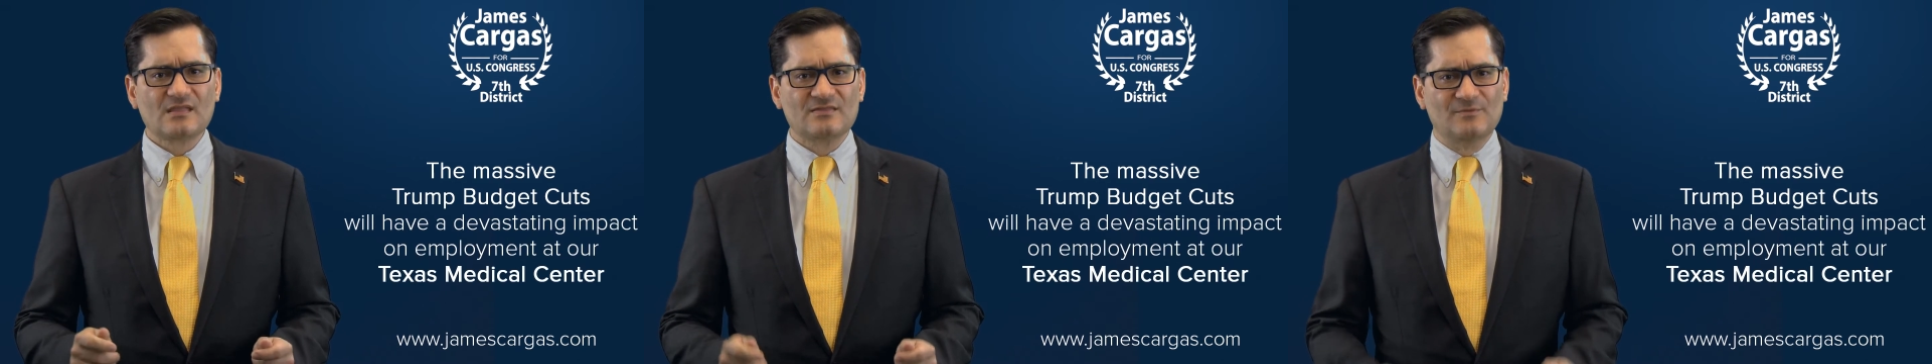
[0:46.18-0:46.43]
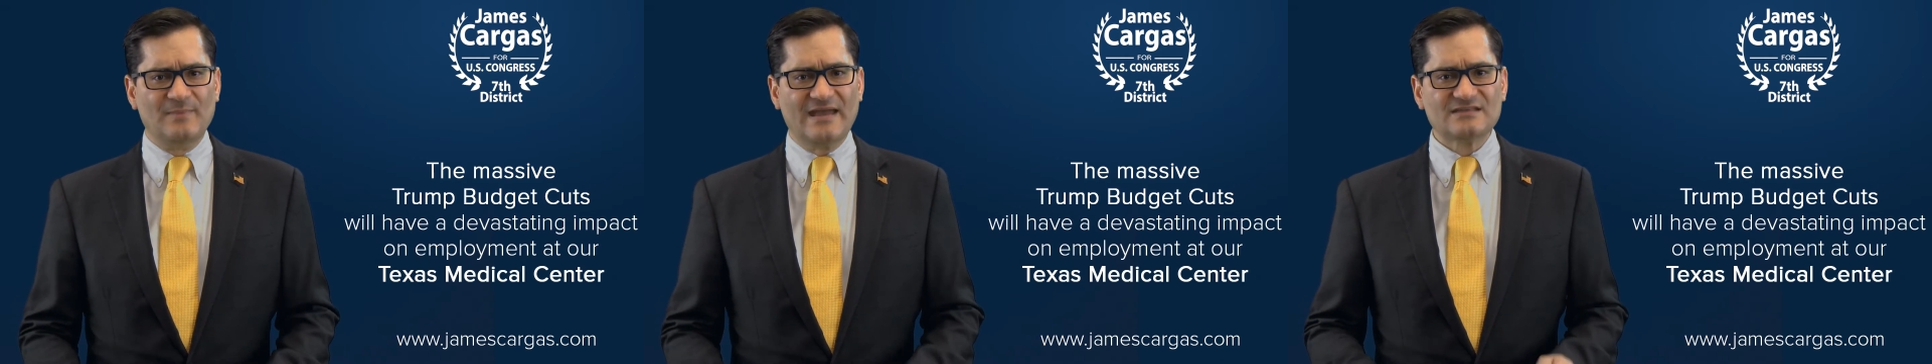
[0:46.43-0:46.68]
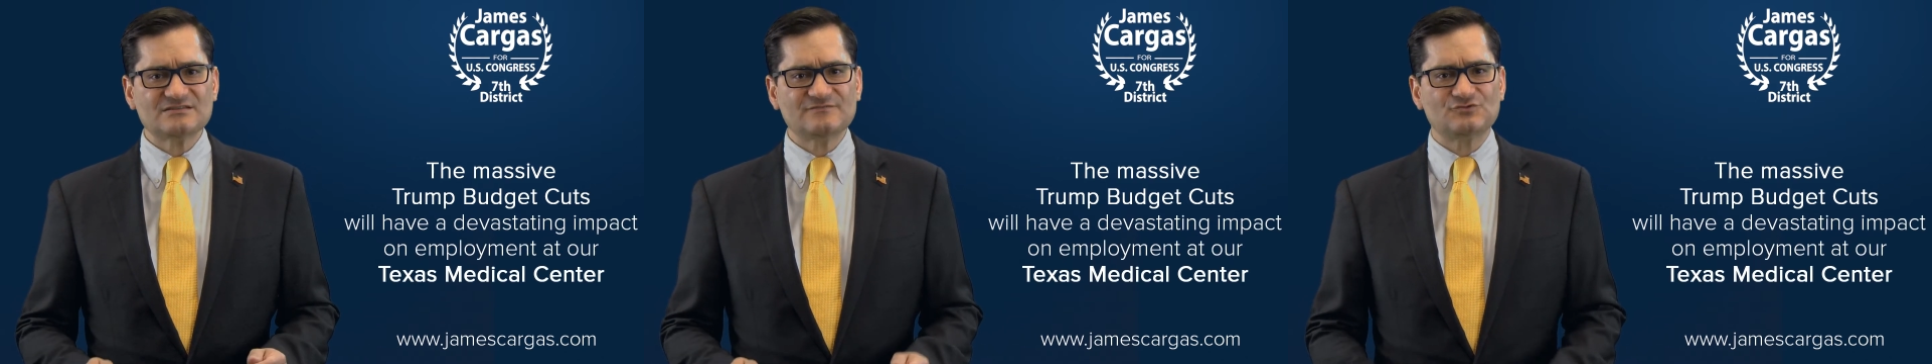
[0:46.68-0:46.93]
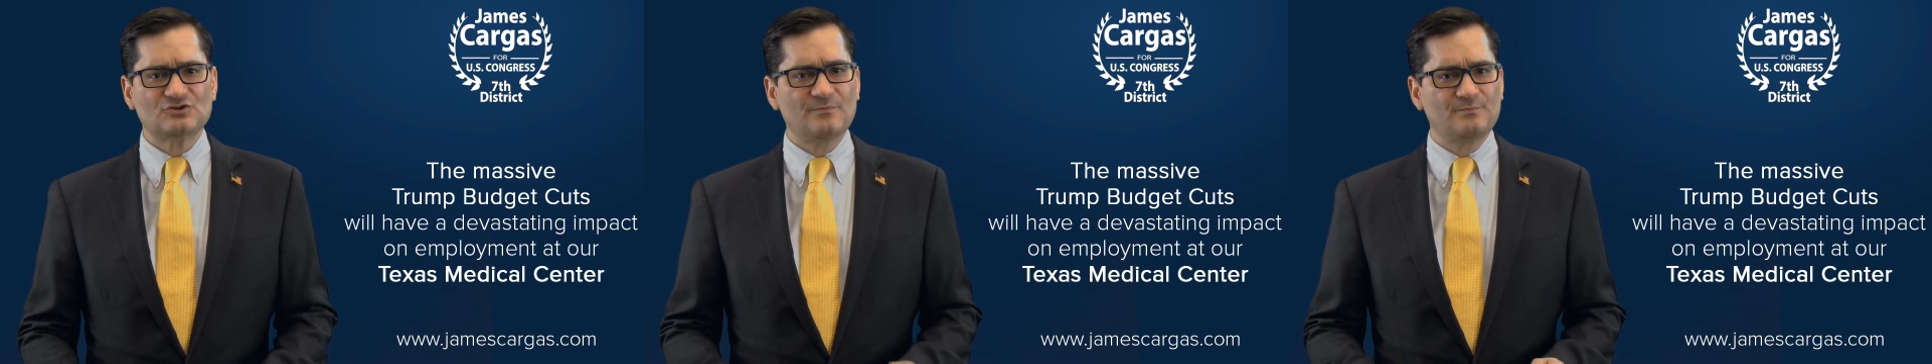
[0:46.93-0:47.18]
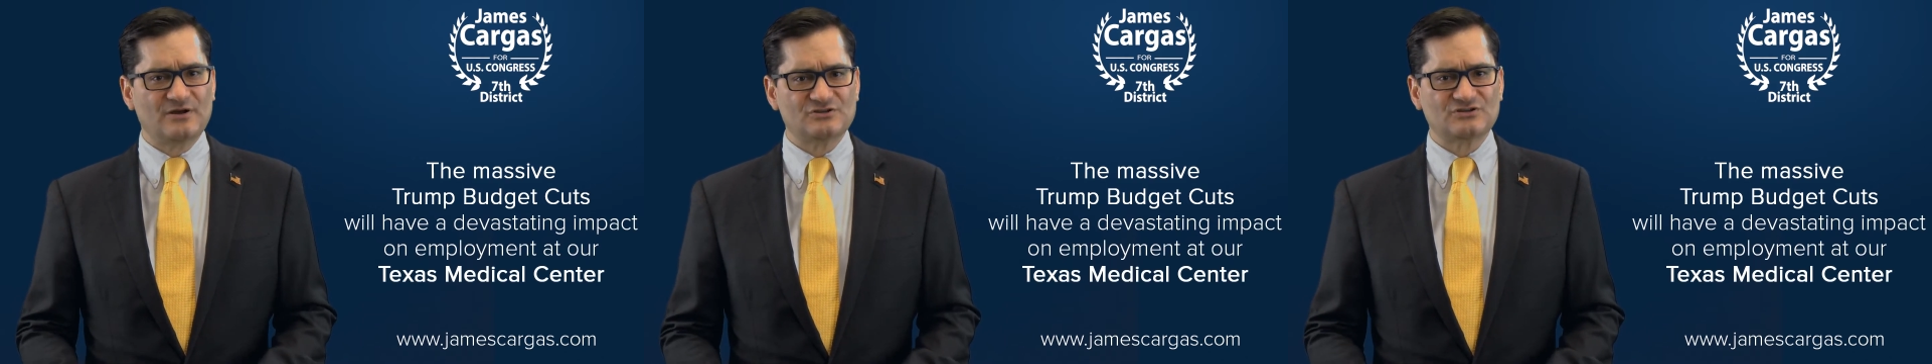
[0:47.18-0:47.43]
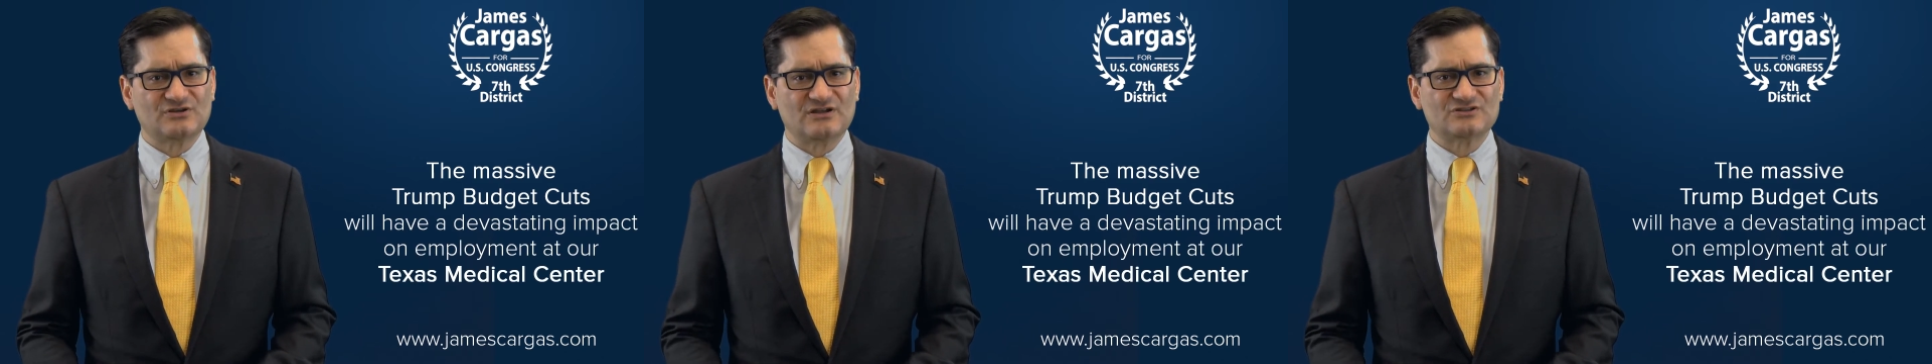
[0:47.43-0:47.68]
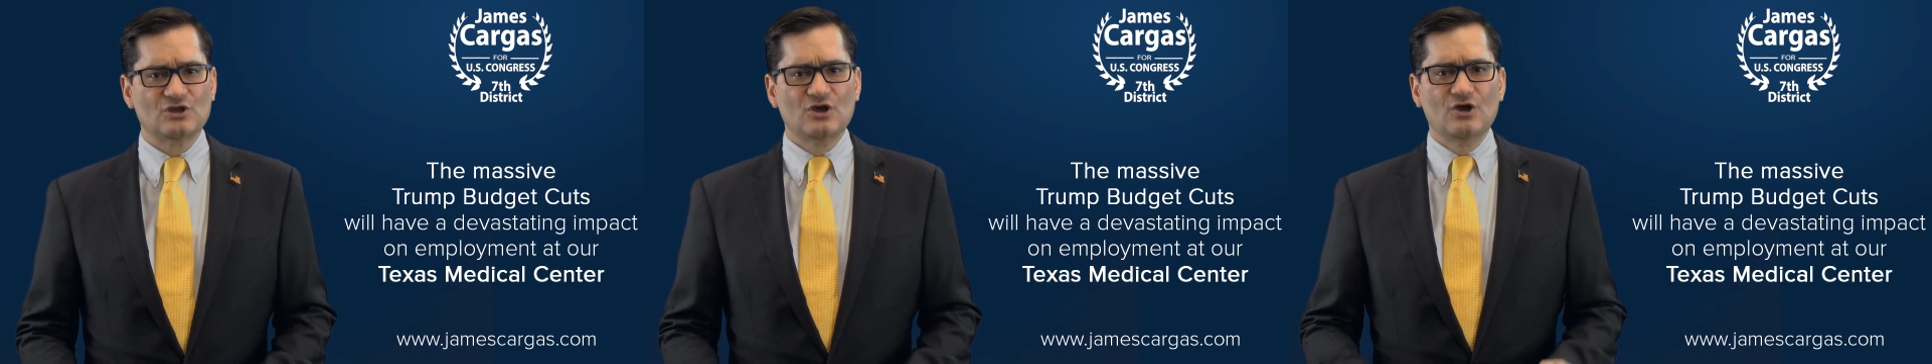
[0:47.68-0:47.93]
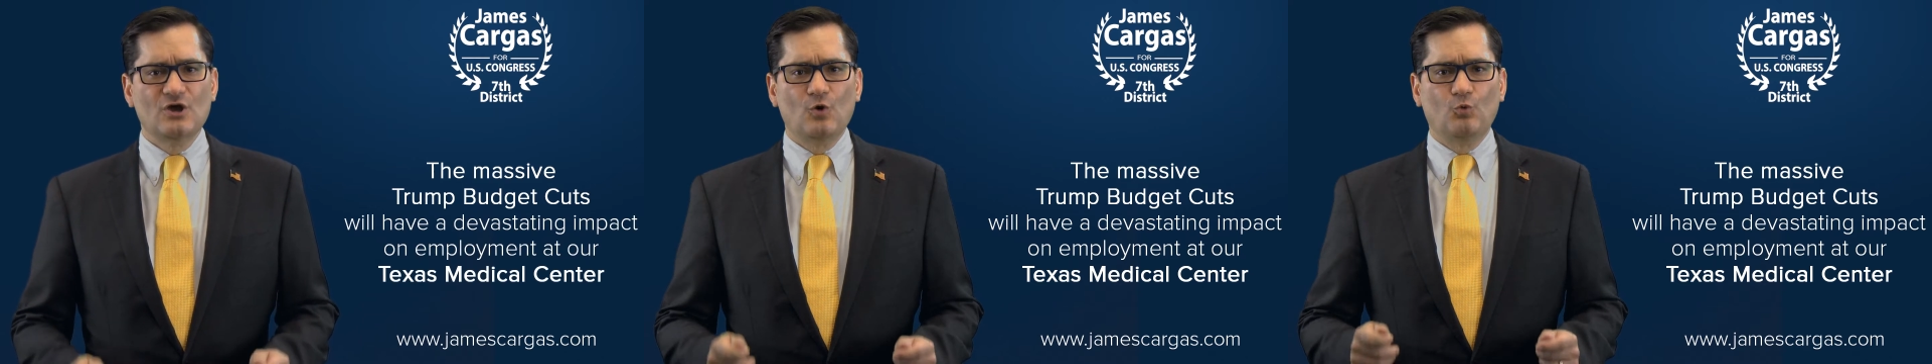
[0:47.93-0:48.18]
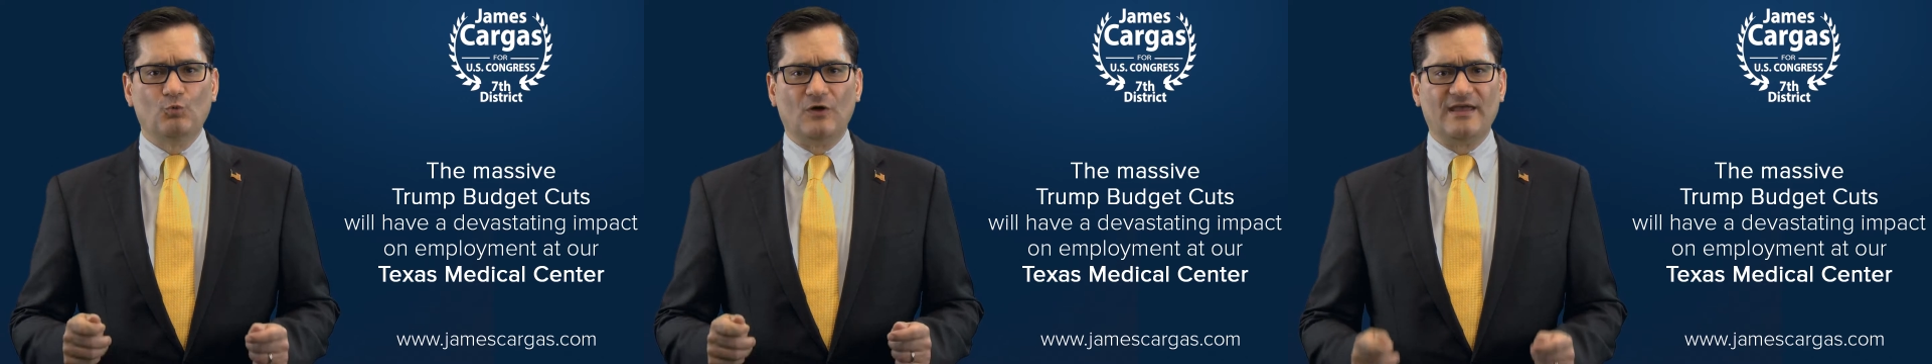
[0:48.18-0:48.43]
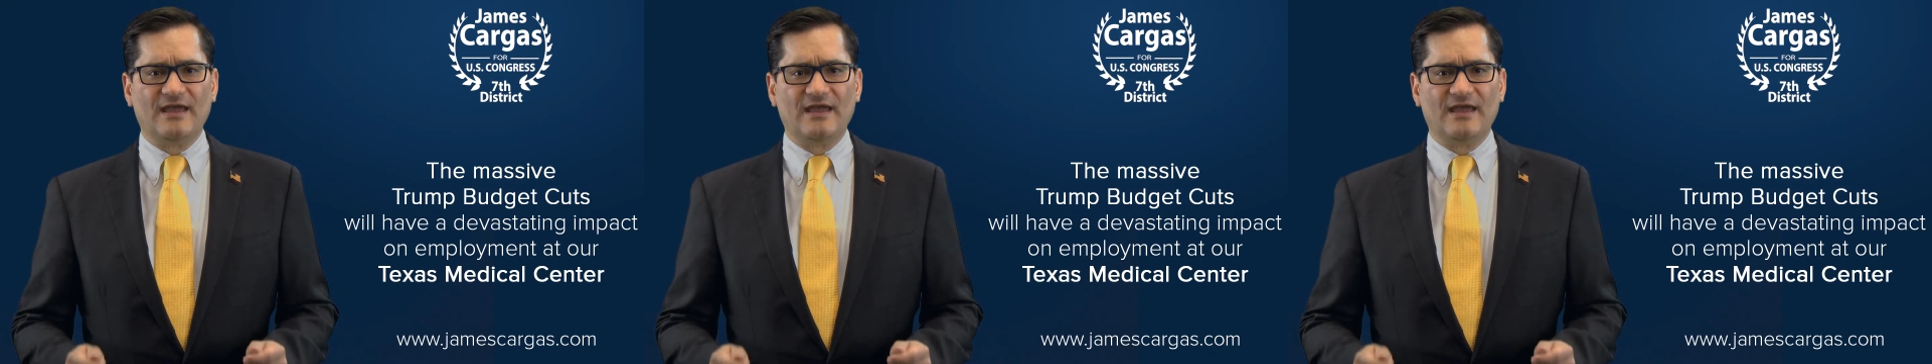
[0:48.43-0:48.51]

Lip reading: the massive Trump budget cuts will